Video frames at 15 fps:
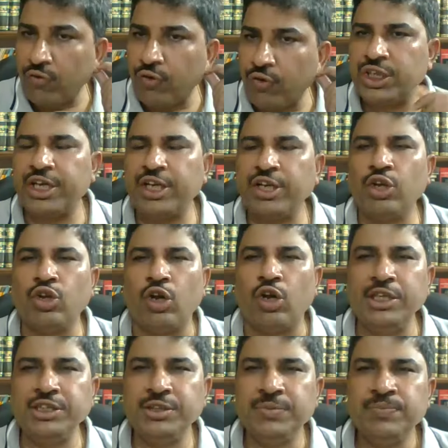you for sharing your
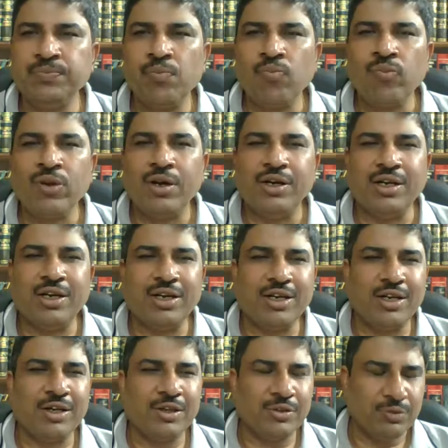knowledge.
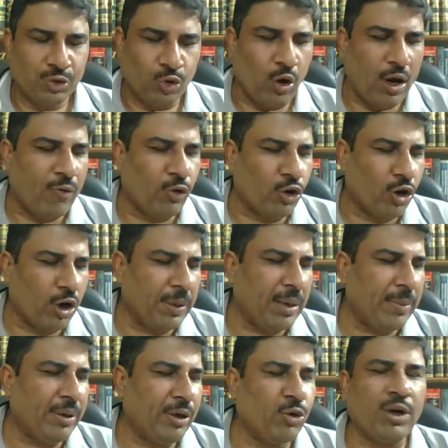Though I would not
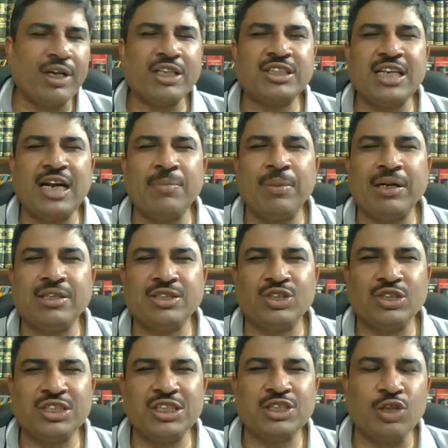be able to understand, but
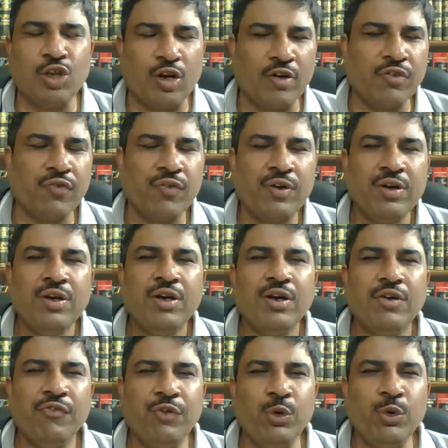since a lot of
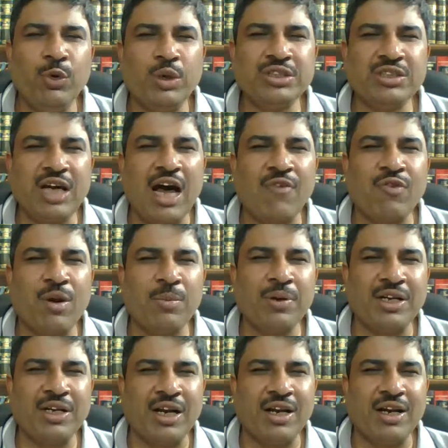viewers are
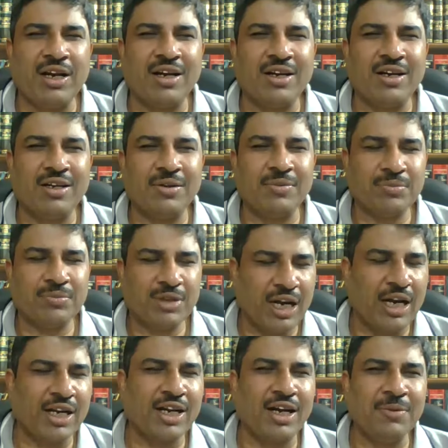from
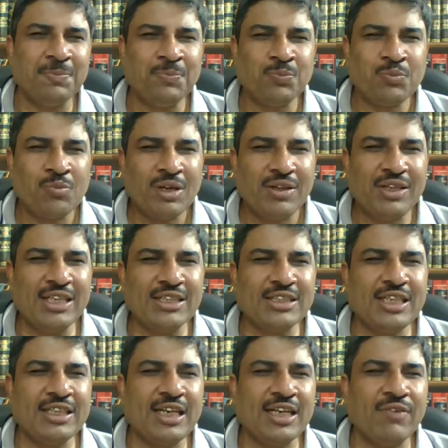Karnataka, they
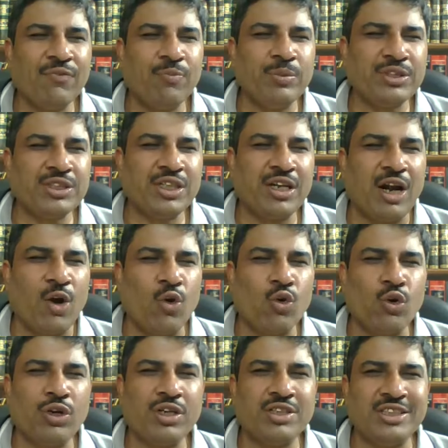said that if Mr.
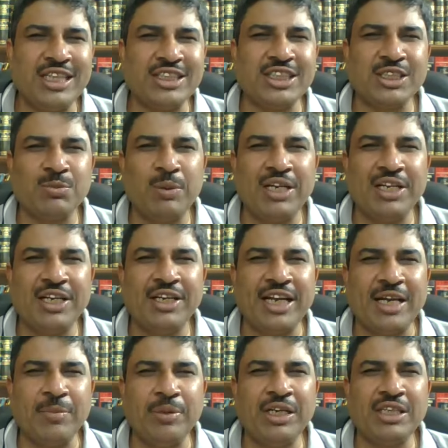Rao could just explain
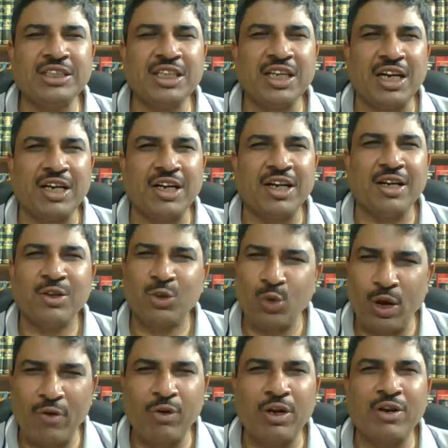in 10 minutes in Kannada,
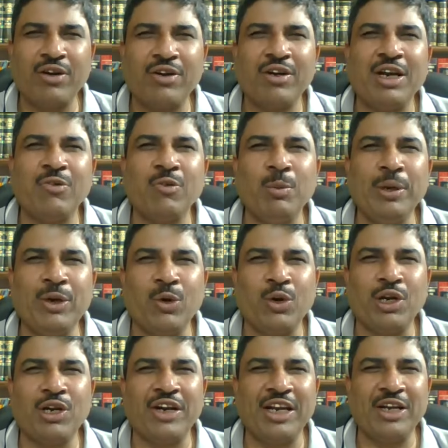it would be
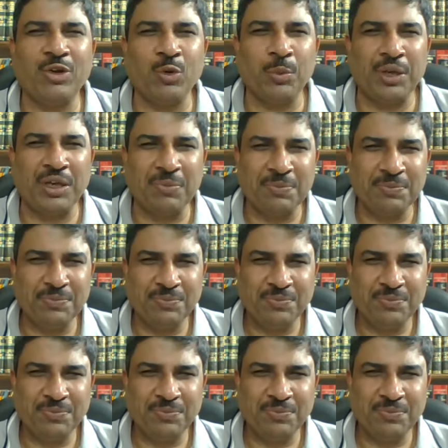total Greek to me.